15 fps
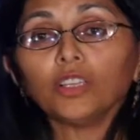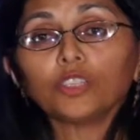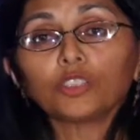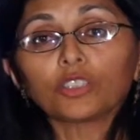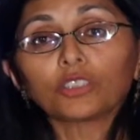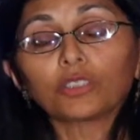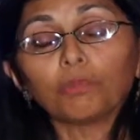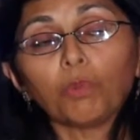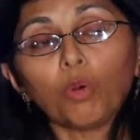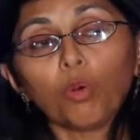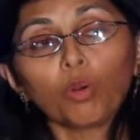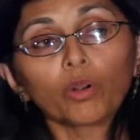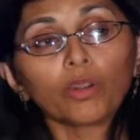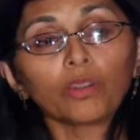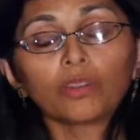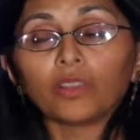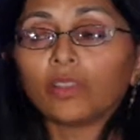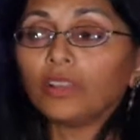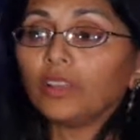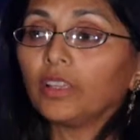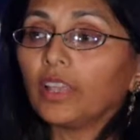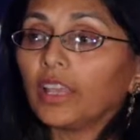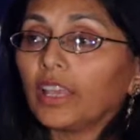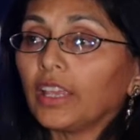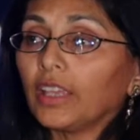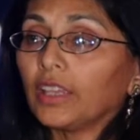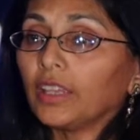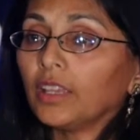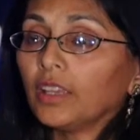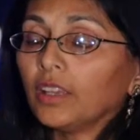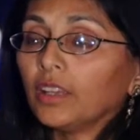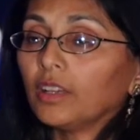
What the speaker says: to support a